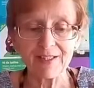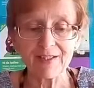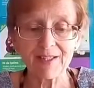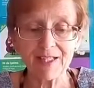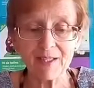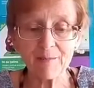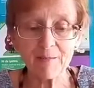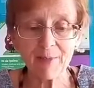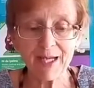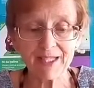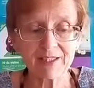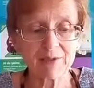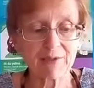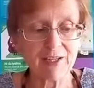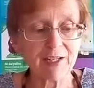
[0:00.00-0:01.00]
the
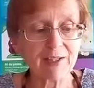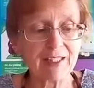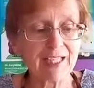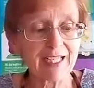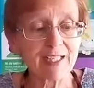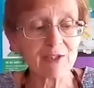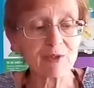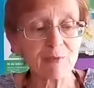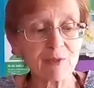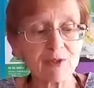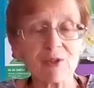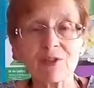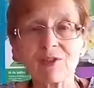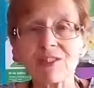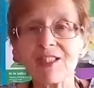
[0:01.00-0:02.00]
impact of our
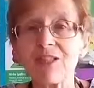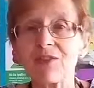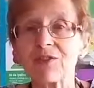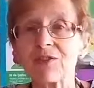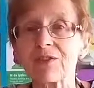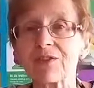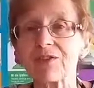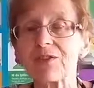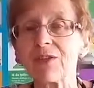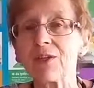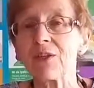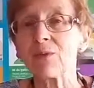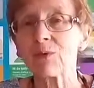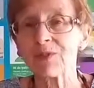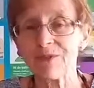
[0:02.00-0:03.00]
engagement on teachers
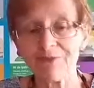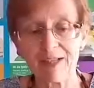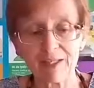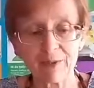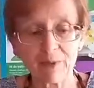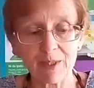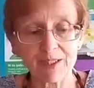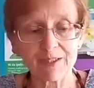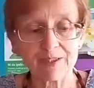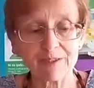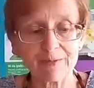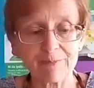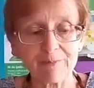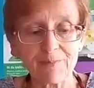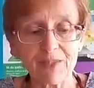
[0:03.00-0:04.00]
was
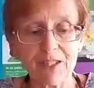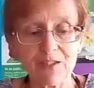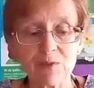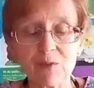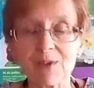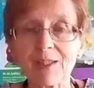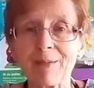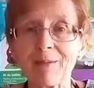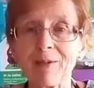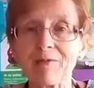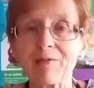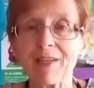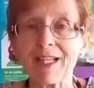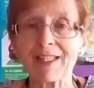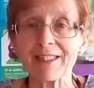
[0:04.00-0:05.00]
evaluated. These were some of the
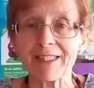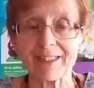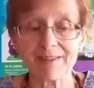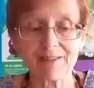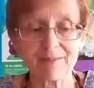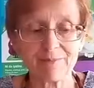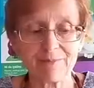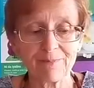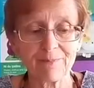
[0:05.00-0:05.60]
findings.